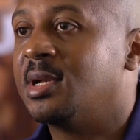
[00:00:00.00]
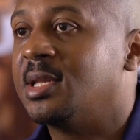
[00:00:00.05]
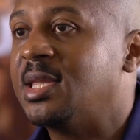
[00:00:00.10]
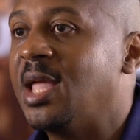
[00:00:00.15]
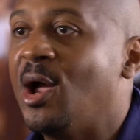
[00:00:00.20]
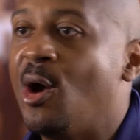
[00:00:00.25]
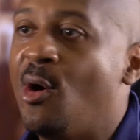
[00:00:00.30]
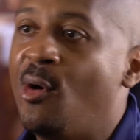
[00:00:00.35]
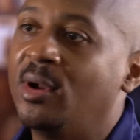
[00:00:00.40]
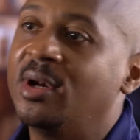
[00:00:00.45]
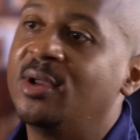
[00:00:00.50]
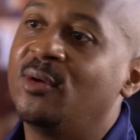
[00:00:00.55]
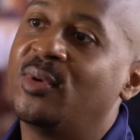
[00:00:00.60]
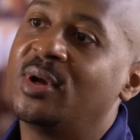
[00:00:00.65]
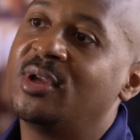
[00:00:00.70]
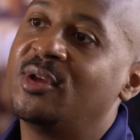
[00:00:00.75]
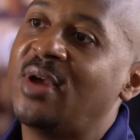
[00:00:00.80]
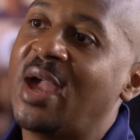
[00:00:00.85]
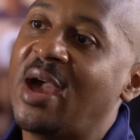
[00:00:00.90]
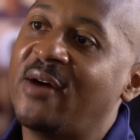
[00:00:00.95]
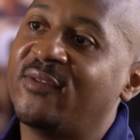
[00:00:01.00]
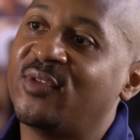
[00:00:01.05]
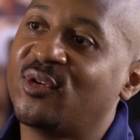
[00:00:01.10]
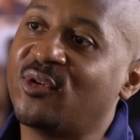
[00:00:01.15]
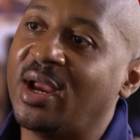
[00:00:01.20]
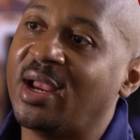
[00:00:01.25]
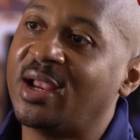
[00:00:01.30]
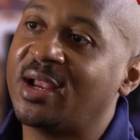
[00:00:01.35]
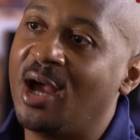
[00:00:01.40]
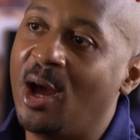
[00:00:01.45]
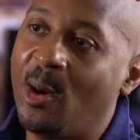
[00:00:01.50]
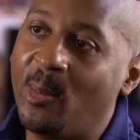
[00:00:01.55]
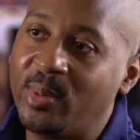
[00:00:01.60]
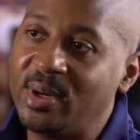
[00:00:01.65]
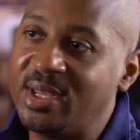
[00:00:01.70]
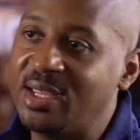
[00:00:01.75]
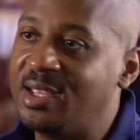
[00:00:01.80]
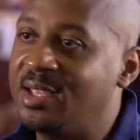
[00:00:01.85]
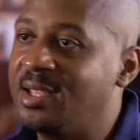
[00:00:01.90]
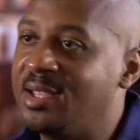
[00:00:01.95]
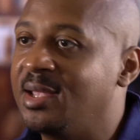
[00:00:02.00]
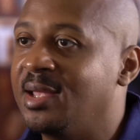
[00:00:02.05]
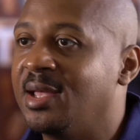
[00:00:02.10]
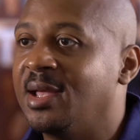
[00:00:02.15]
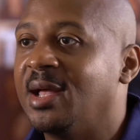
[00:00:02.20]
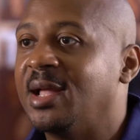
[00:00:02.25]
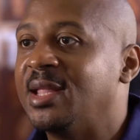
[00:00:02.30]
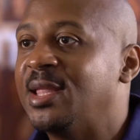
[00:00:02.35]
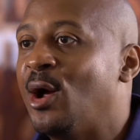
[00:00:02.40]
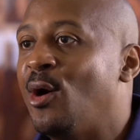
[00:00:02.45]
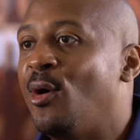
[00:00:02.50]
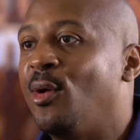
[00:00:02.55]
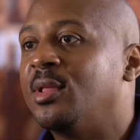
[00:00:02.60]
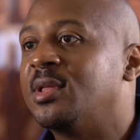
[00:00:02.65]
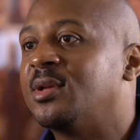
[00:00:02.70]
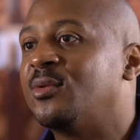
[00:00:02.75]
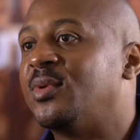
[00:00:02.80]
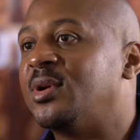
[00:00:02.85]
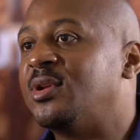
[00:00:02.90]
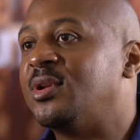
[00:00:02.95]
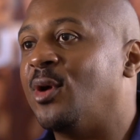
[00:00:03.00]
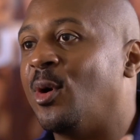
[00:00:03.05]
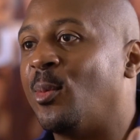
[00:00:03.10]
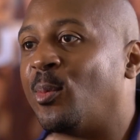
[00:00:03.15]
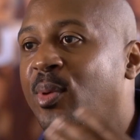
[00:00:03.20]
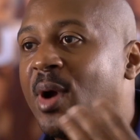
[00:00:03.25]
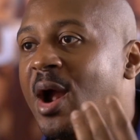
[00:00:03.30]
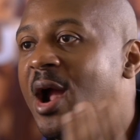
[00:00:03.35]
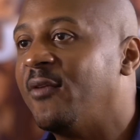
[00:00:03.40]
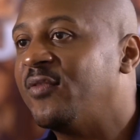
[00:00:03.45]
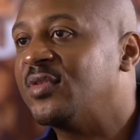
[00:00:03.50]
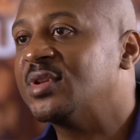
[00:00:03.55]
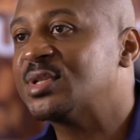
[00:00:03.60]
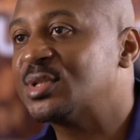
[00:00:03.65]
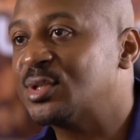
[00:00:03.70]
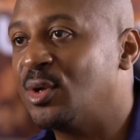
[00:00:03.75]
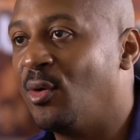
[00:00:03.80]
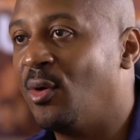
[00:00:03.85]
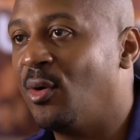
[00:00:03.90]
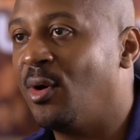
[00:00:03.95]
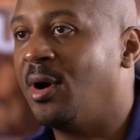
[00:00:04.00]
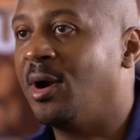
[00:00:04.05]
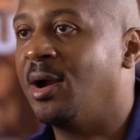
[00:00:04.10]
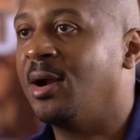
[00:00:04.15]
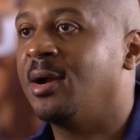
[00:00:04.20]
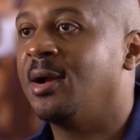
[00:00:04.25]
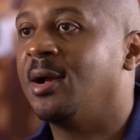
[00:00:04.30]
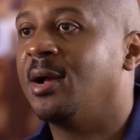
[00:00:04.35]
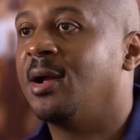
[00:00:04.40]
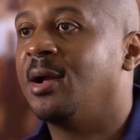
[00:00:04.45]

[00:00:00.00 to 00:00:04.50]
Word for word: Not only will you have a great company, not only will your profit soar,